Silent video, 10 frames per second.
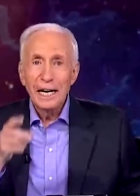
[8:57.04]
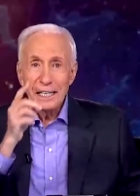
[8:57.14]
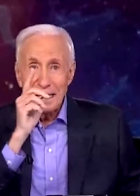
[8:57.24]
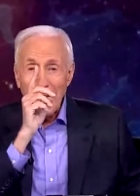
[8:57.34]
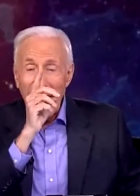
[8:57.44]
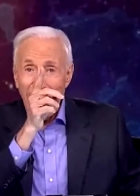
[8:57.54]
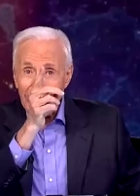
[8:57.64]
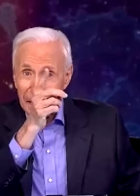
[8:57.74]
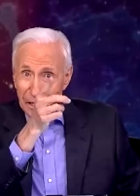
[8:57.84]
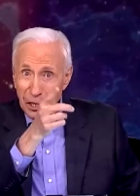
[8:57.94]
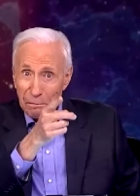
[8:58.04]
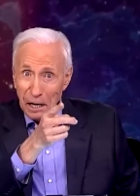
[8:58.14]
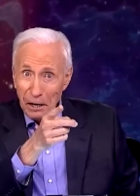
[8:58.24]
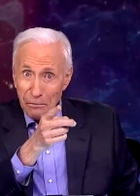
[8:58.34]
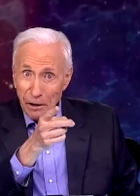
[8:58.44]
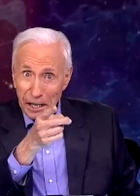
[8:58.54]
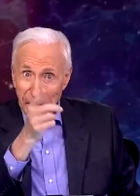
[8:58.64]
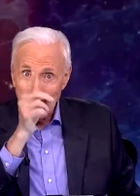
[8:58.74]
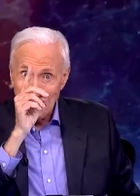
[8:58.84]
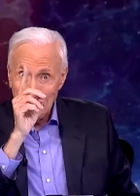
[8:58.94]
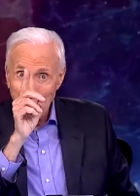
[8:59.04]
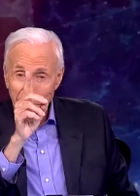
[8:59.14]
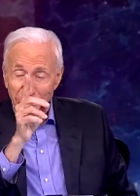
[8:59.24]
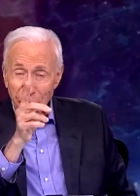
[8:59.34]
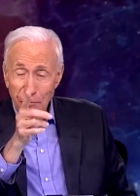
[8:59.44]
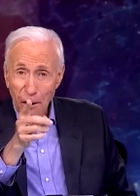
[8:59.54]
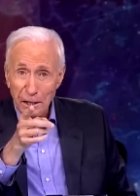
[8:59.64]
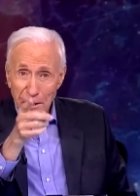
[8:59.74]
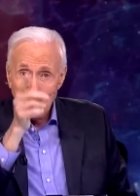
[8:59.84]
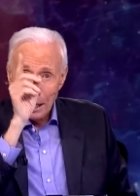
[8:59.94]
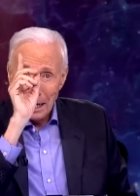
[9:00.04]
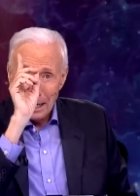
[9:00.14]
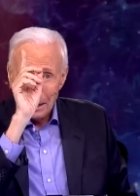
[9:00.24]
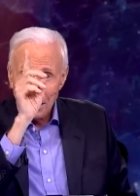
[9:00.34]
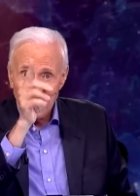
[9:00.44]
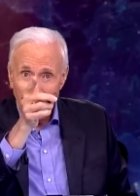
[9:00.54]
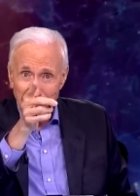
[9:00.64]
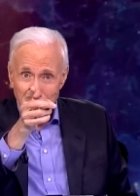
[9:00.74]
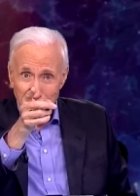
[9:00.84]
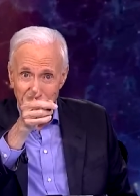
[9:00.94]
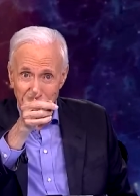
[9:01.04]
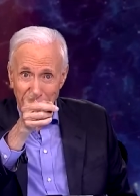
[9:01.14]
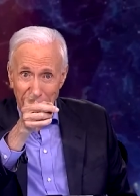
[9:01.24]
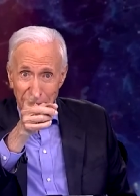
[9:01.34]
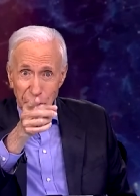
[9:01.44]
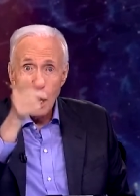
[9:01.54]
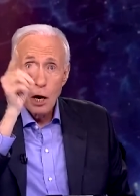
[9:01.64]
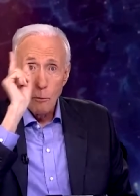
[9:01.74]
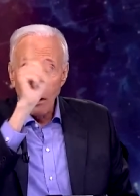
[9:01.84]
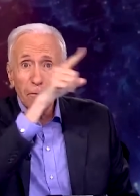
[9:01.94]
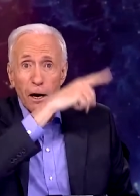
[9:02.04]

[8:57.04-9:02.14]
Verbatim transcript: God is about ready to come front and center stage. When we